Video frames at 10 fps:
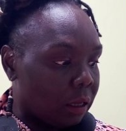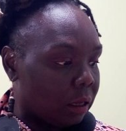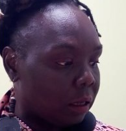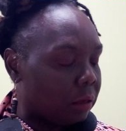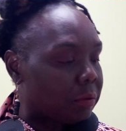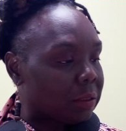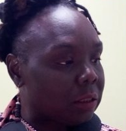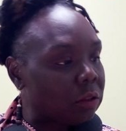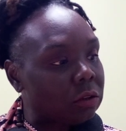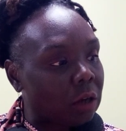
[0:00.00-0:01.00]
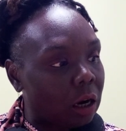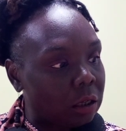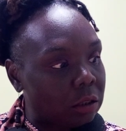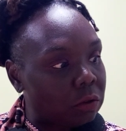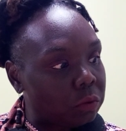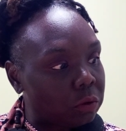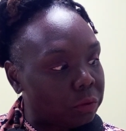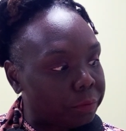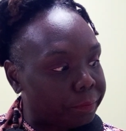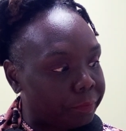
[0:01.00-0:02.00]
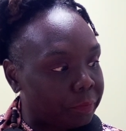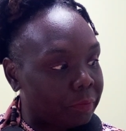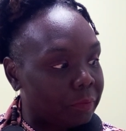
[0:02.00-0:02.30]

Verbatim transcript: uh, it was a little dark in the room.